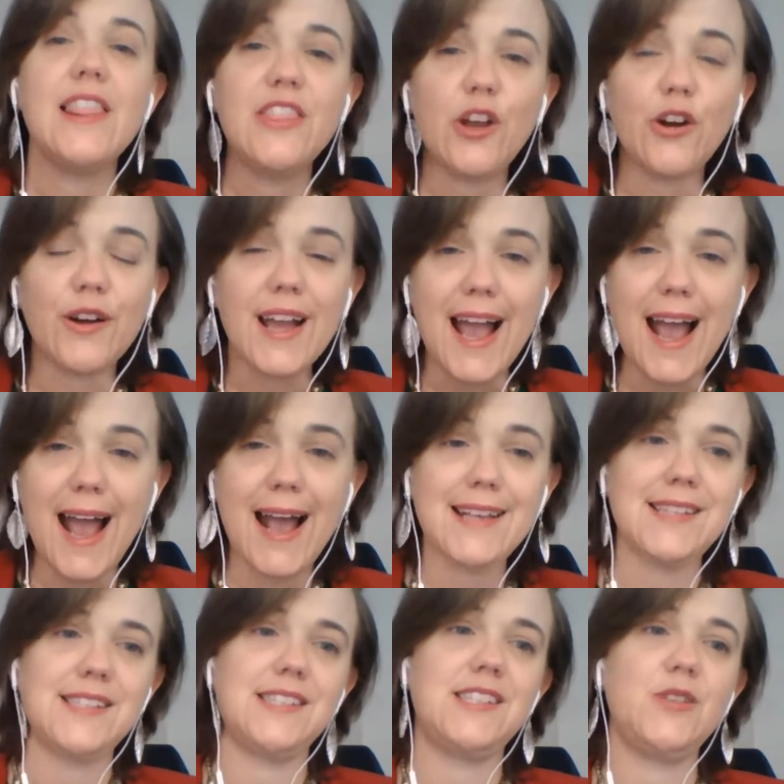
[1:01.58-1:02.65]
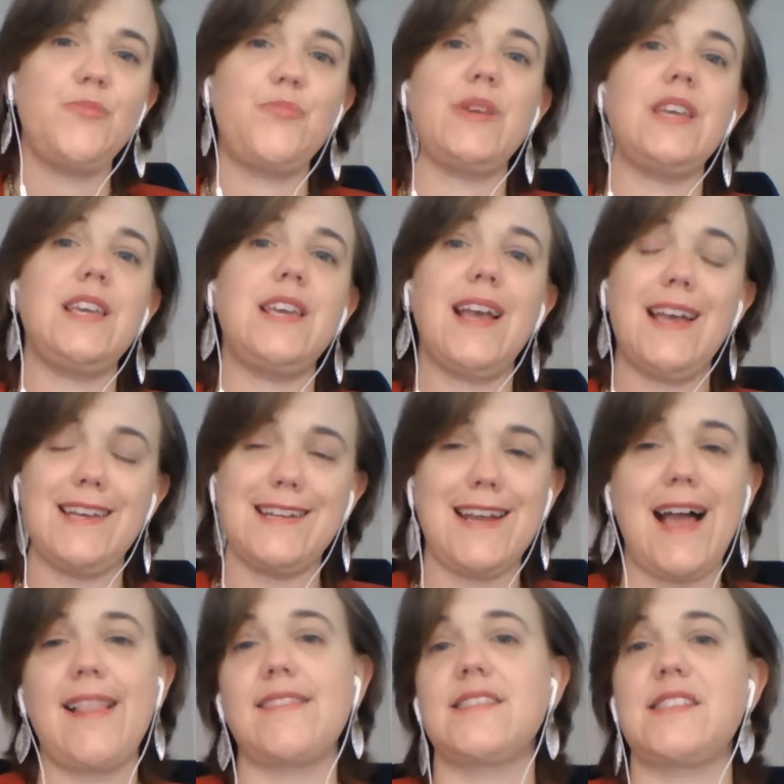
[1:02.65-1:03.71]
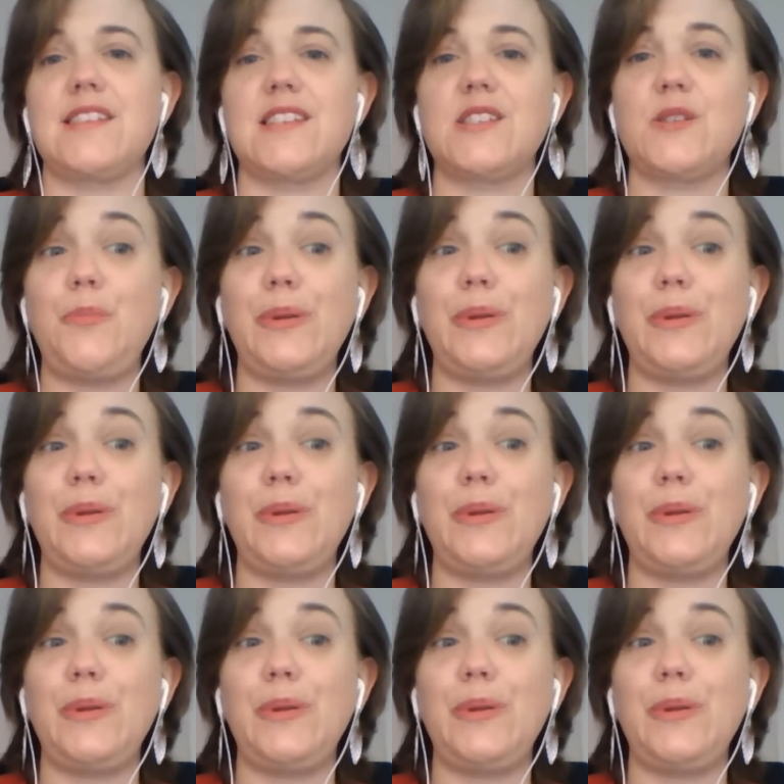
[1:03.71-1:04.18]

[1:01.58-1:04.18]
There has to be analysis